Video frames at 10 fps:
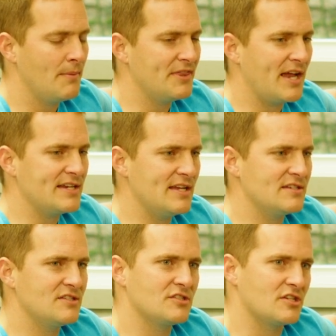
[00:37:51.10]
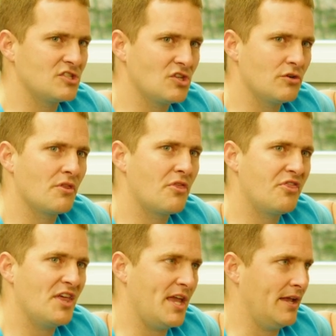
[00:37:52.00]
but the idea is there's a certain
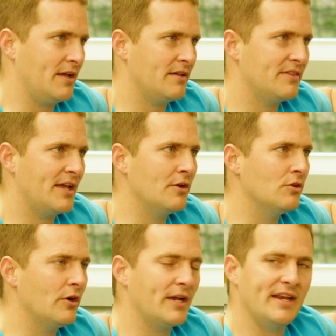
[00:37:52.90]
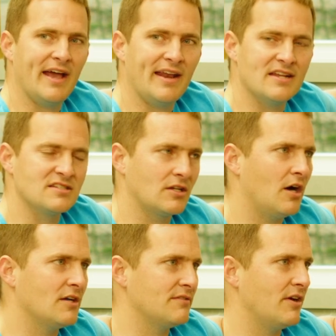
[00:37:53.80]
thing that you're looking at as the
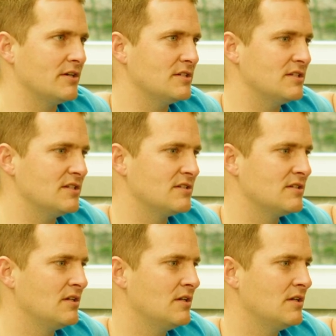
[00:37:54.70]
cause of heart disease.